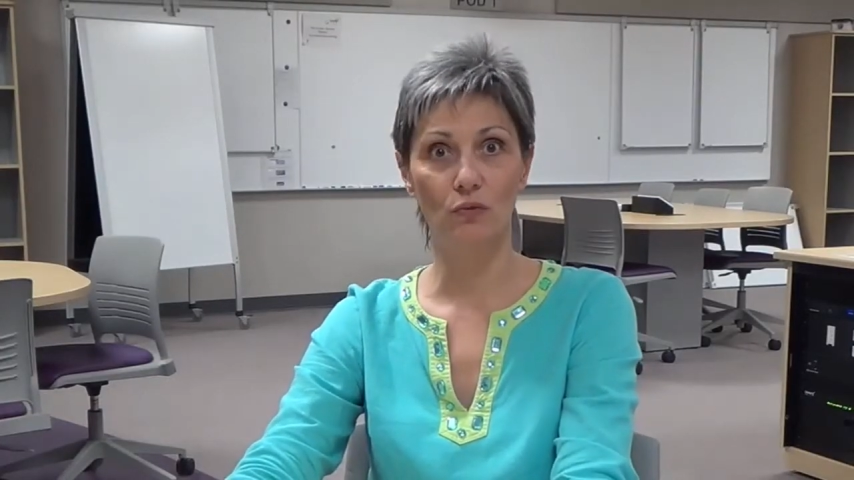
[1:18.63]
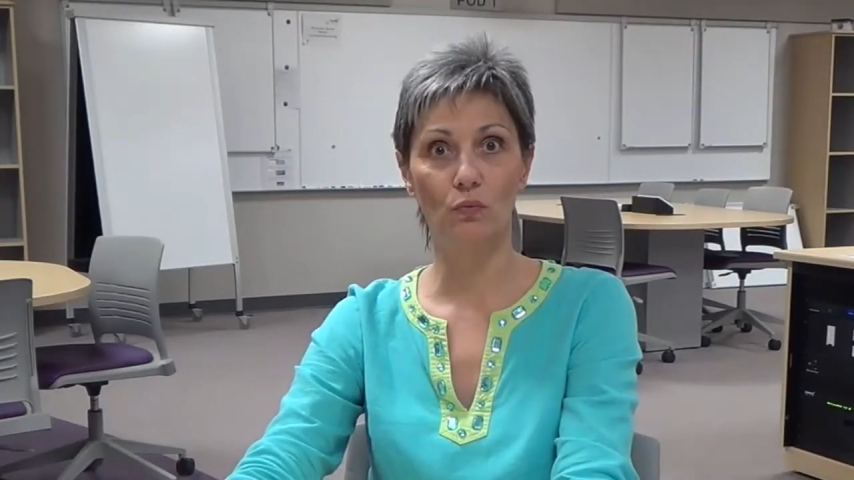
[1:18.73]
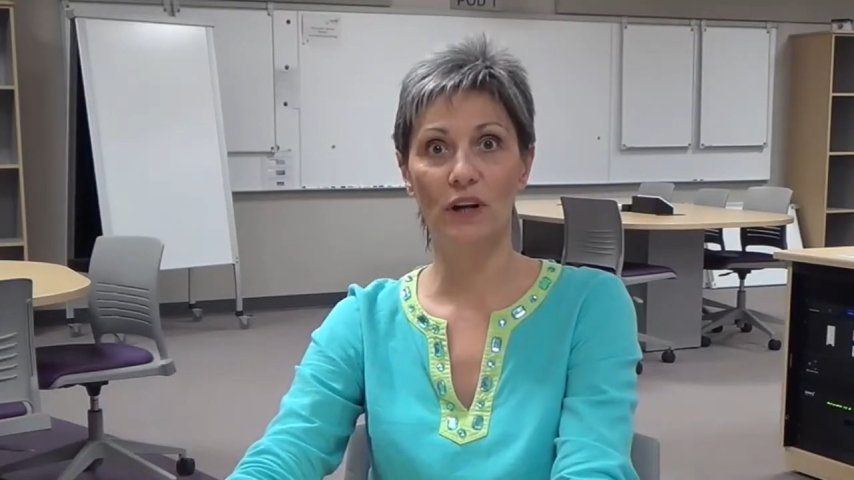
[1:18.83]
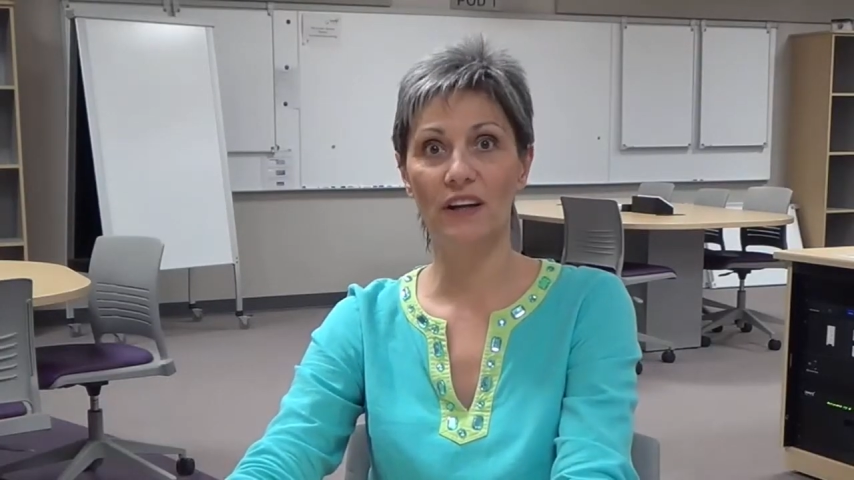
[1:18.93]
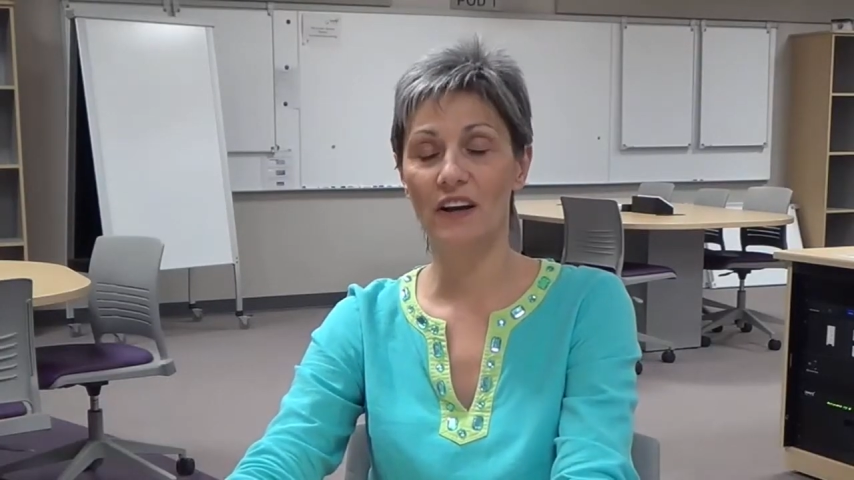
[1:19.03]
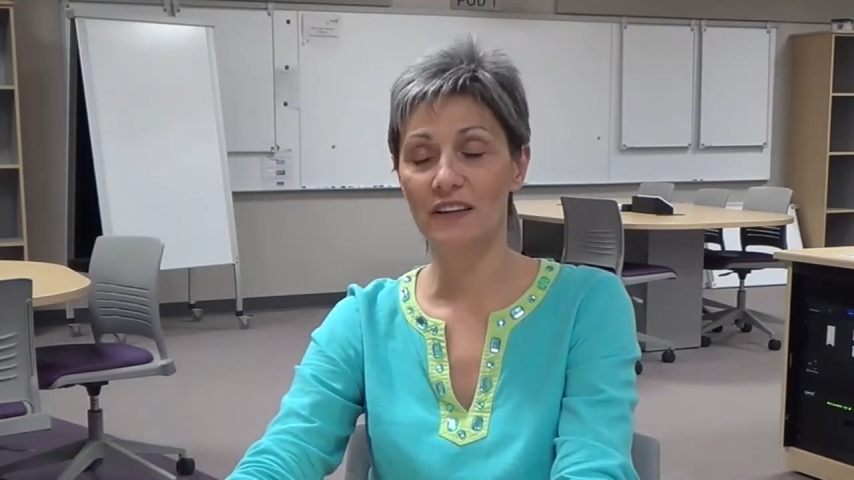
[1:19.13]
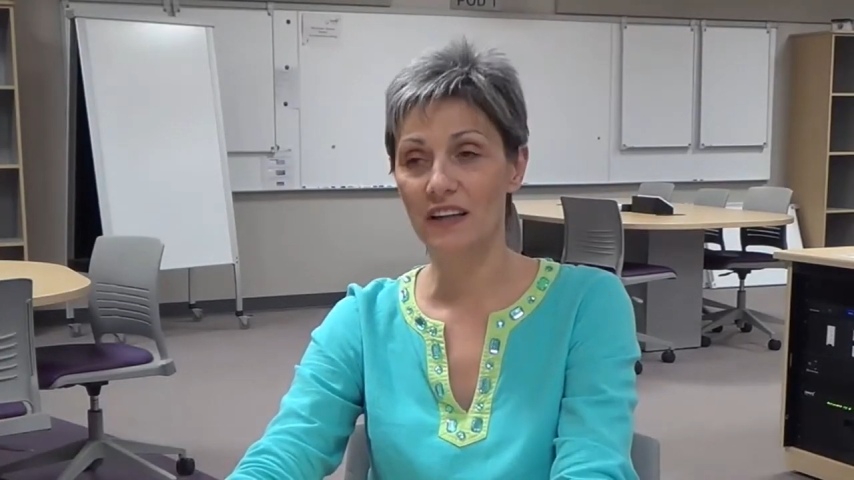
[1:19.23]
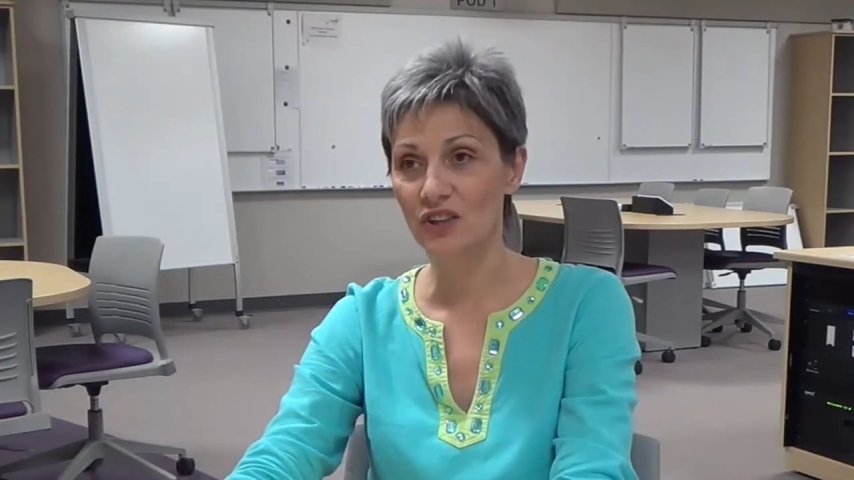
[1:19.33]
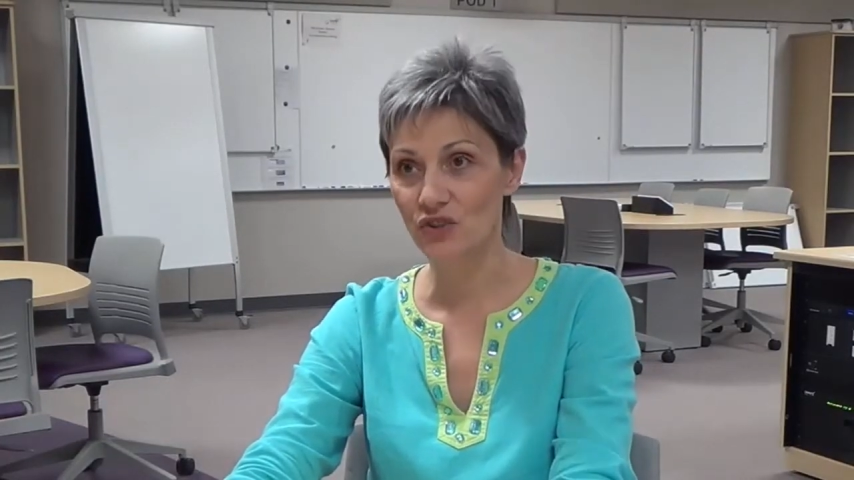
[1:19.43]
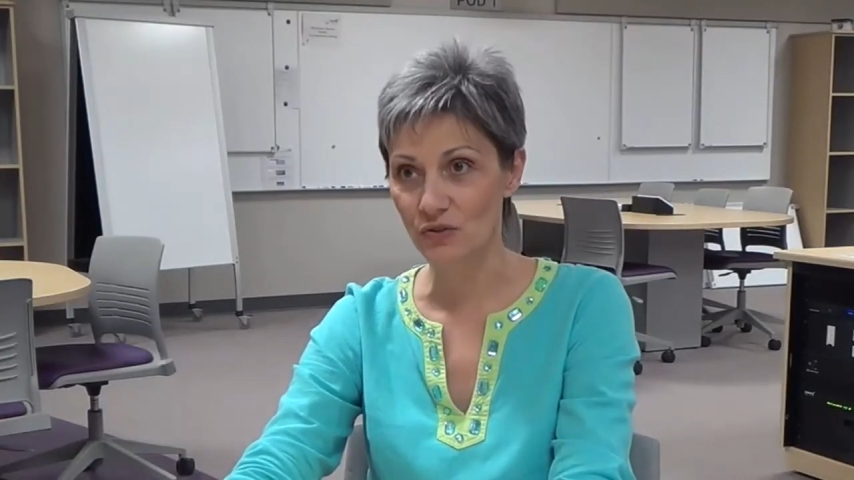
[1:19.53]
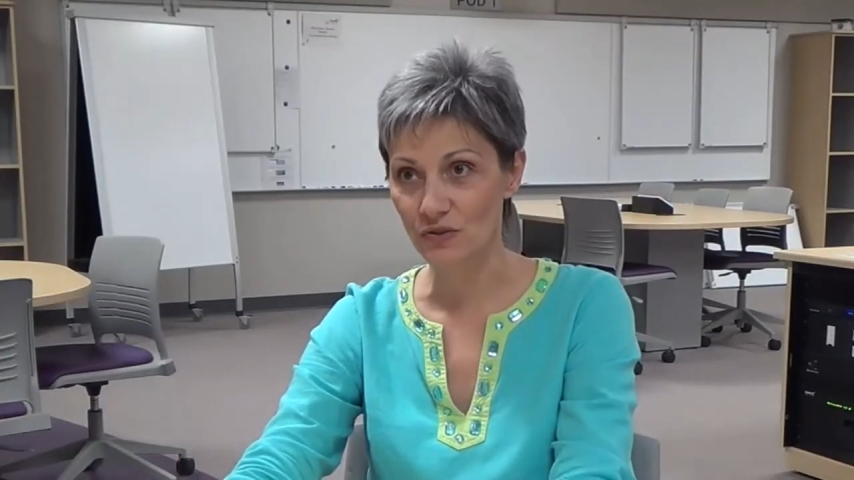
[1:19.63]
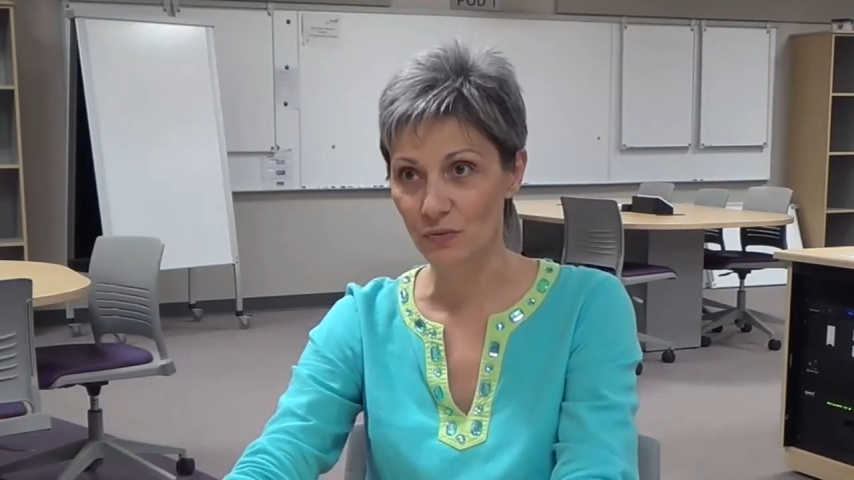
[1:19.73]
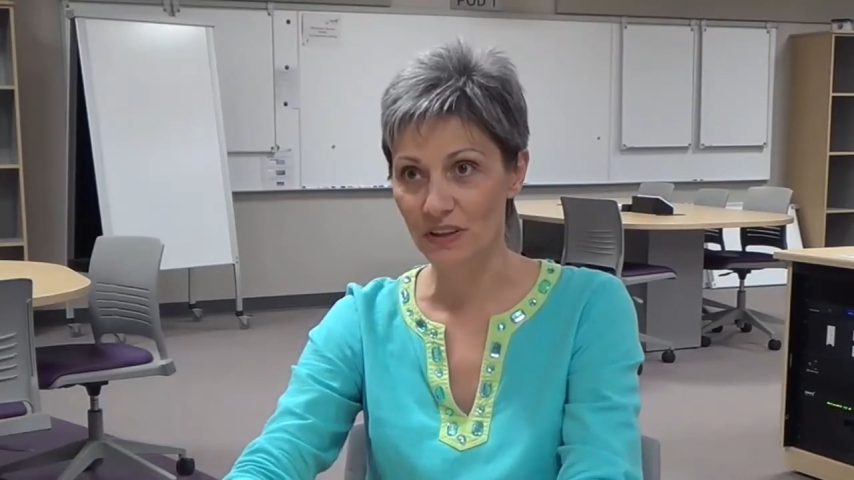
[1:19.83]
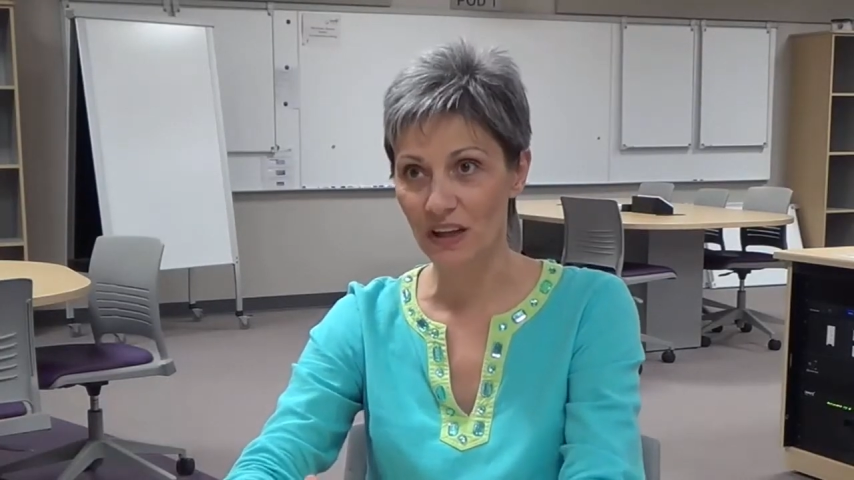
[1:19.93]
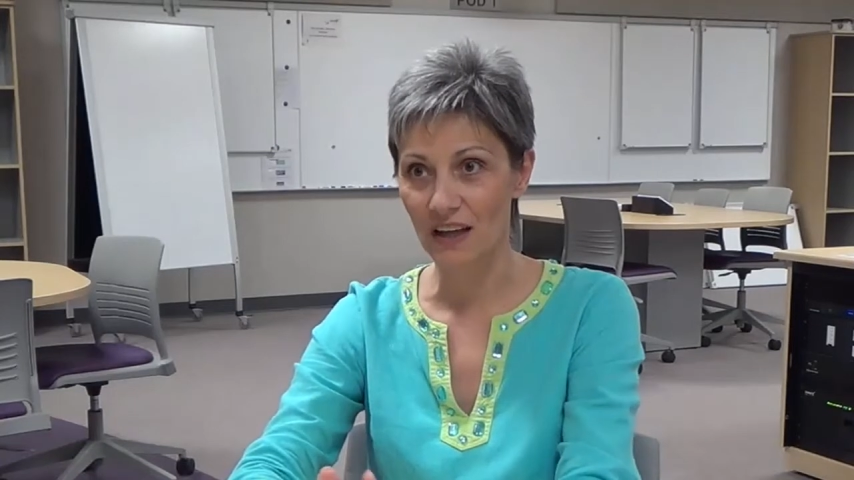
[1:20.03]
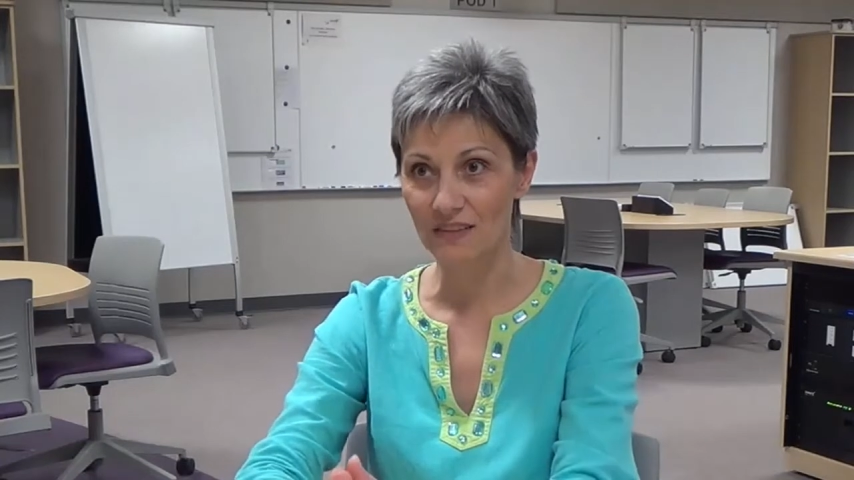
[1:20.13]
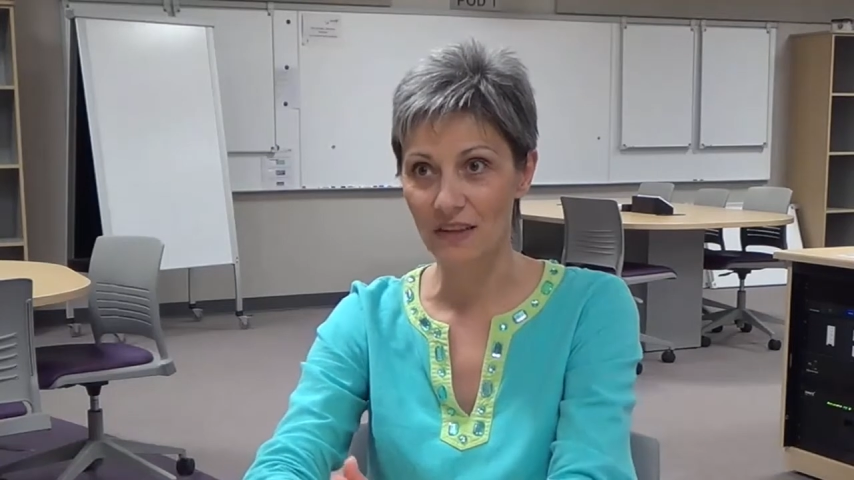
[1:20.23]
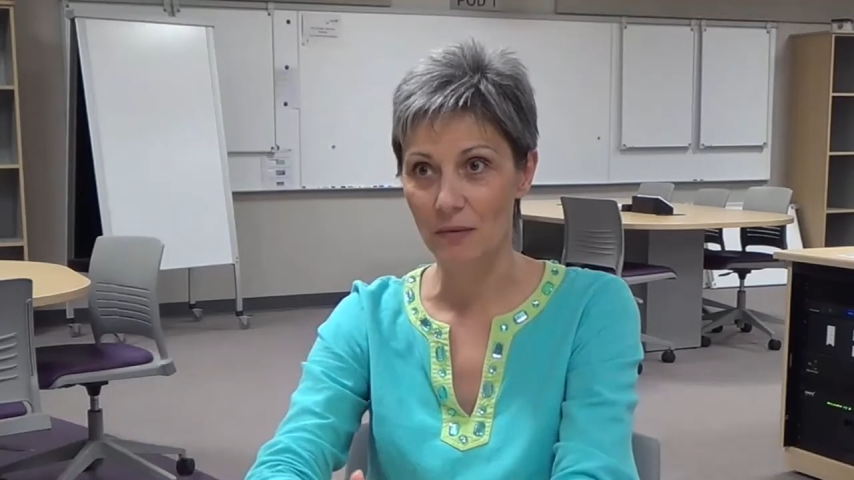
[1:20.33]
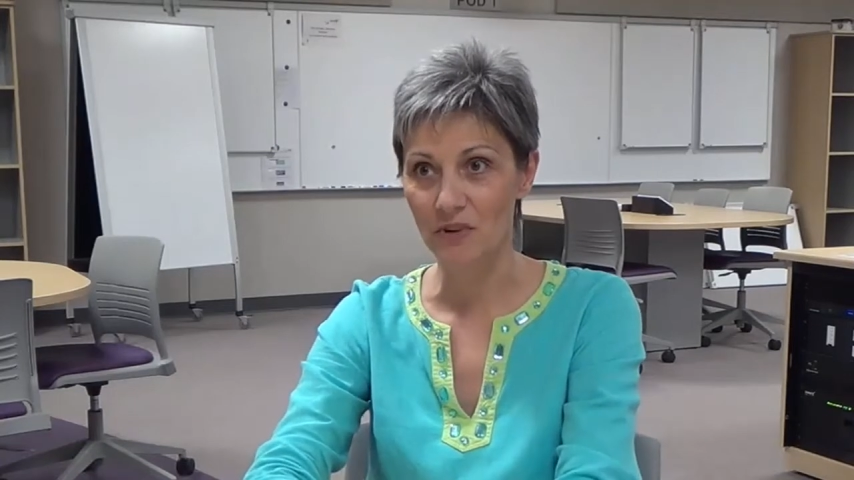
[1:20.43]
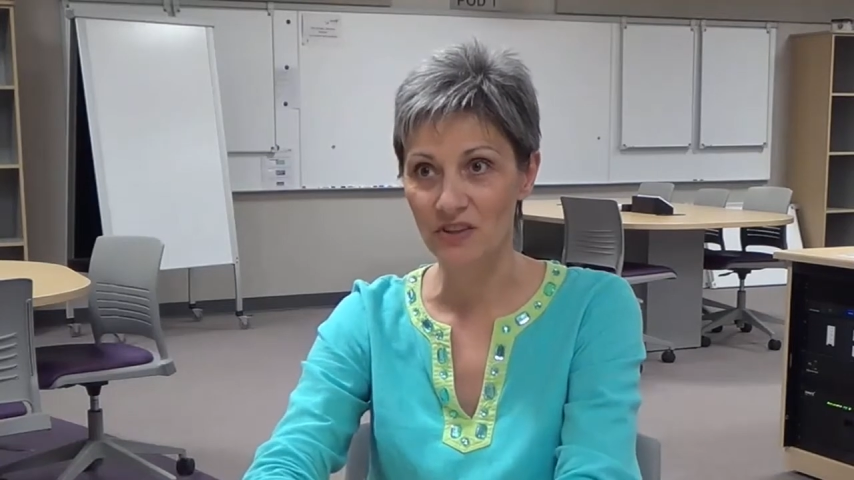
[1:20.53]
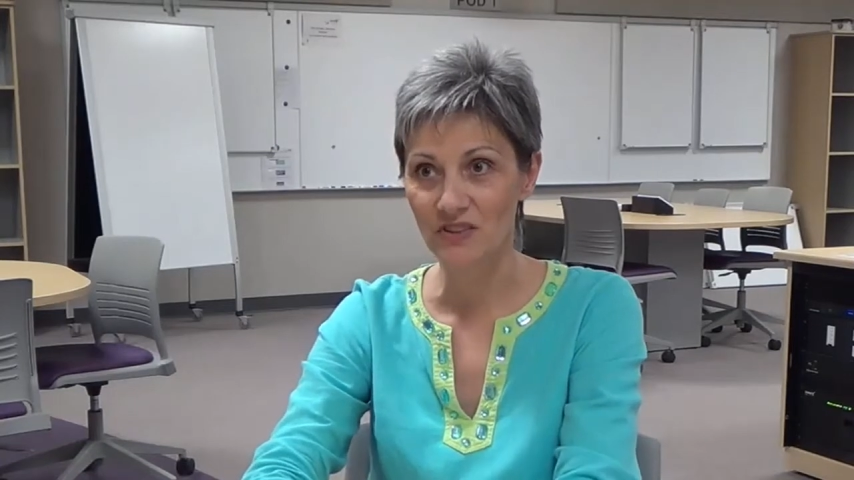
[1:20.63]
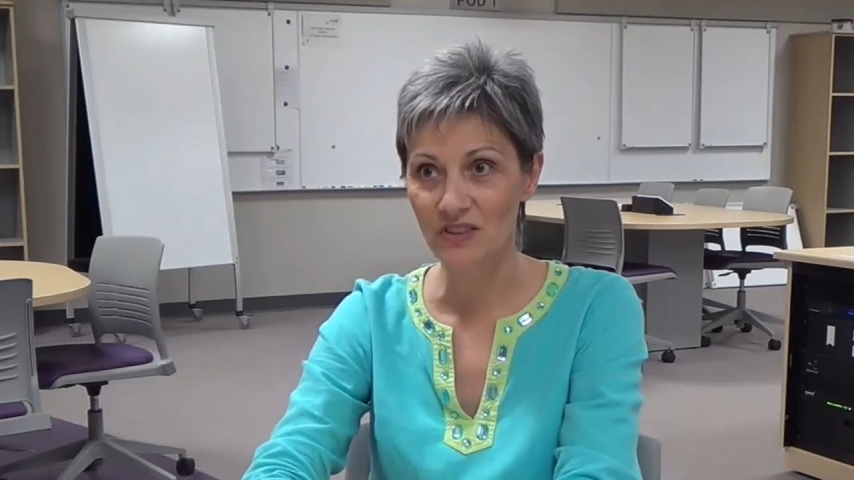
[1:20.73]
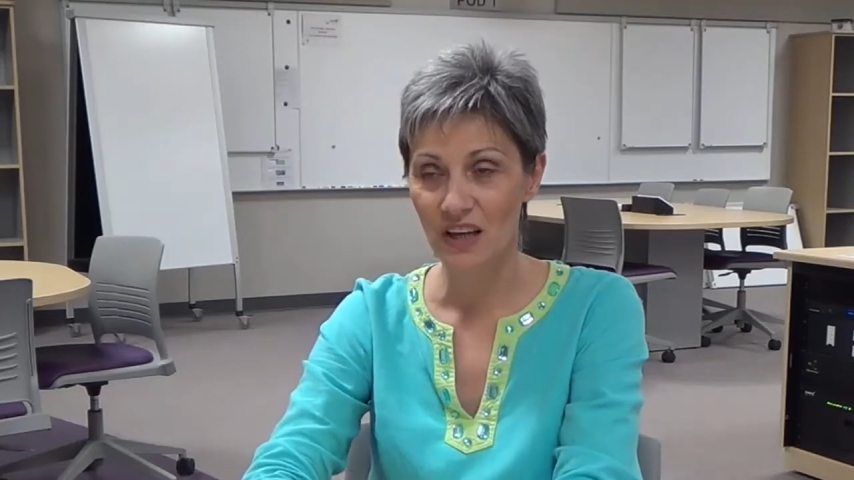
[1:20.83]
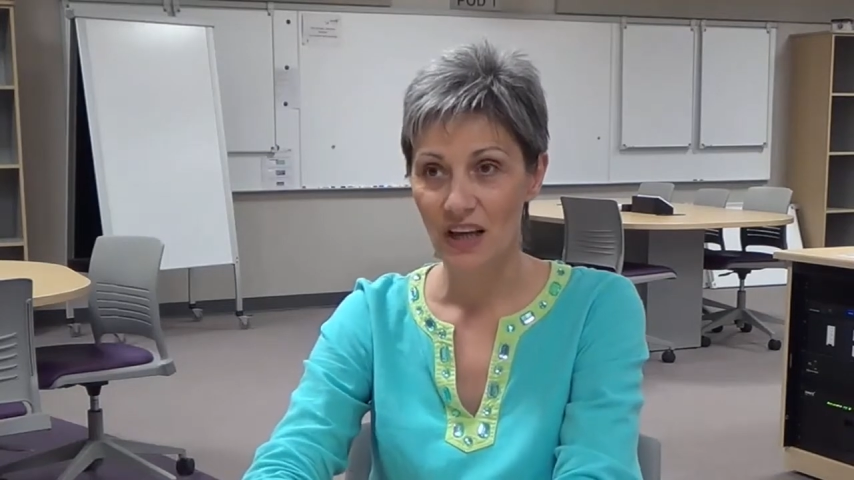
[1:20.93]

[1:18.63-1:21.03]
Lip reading: what are the issues with Alzheimer's